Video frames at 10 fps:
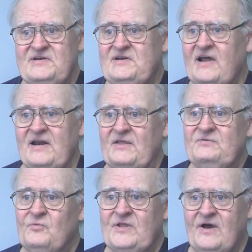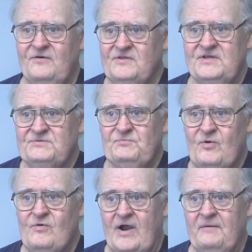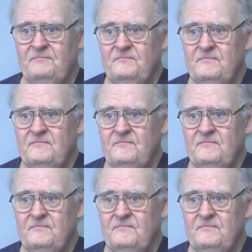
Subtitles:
done it without this program.